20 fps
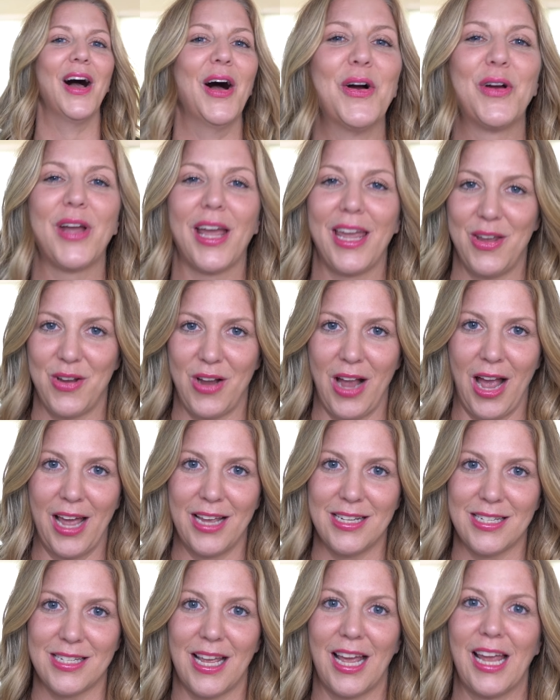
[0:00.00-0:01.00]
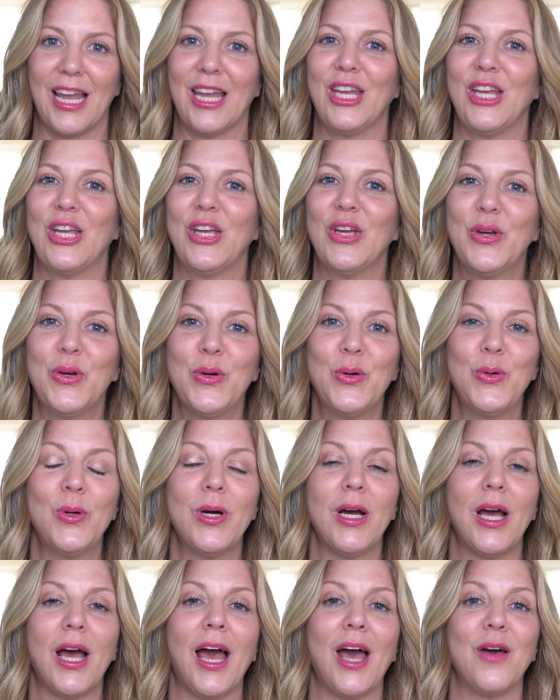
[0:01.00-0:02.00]
Okay, you guys, you
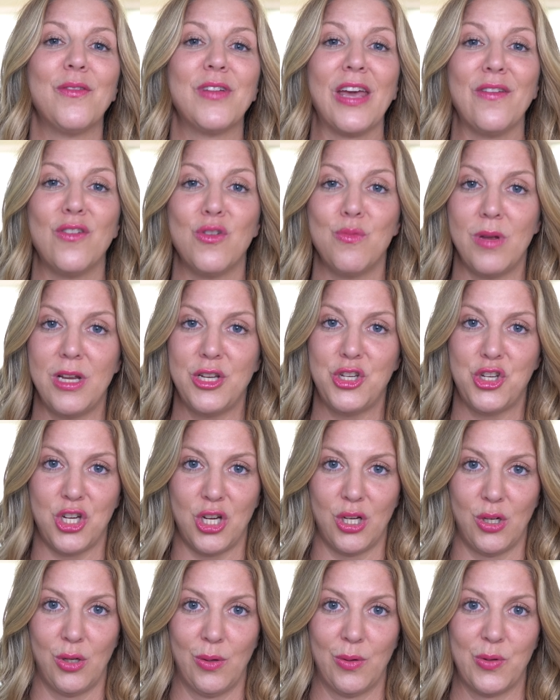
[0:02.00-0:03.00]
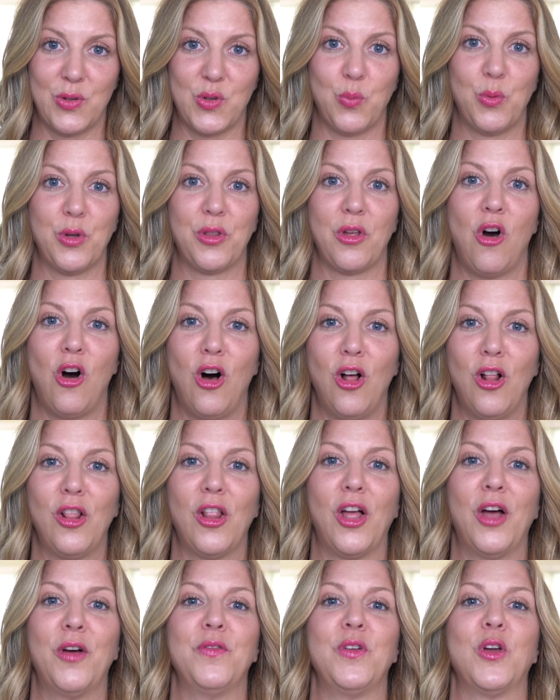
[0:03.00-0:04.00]
have given me chills with
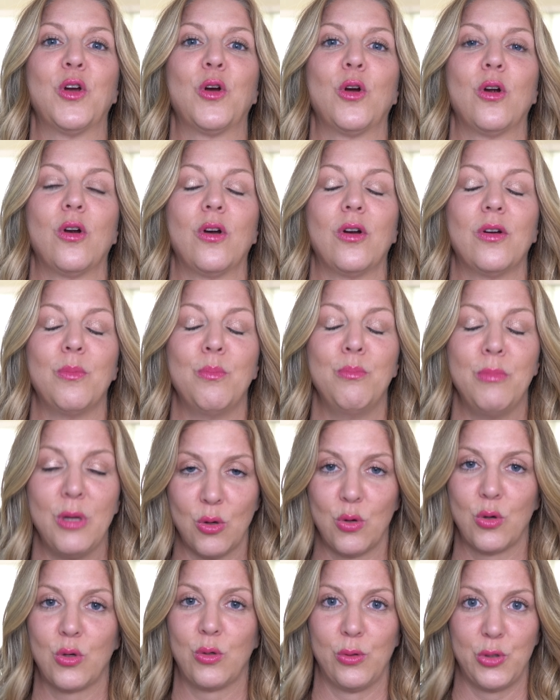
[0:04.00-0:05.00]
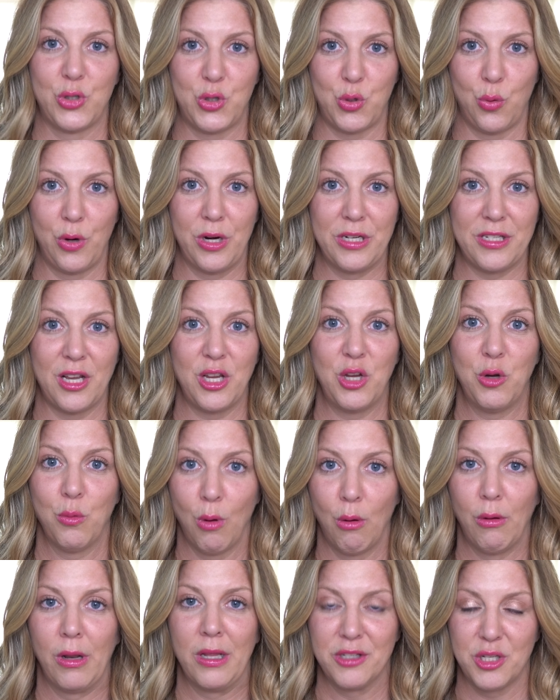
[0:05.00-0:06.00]
all of your miracle stories that you
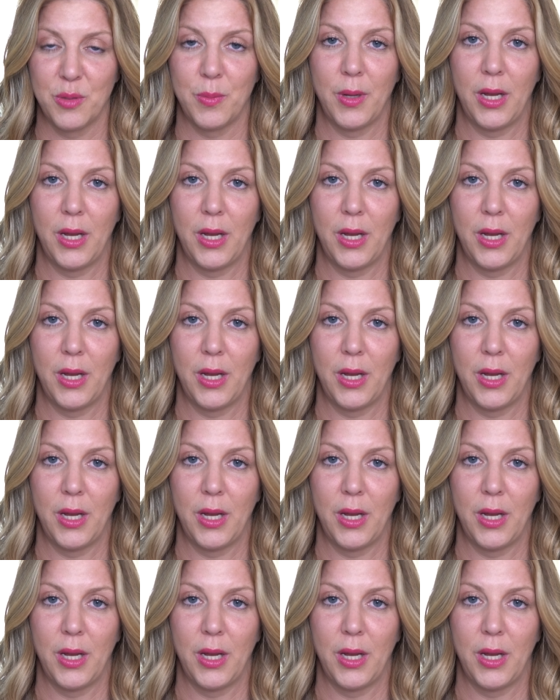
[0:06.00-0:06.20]
wrote into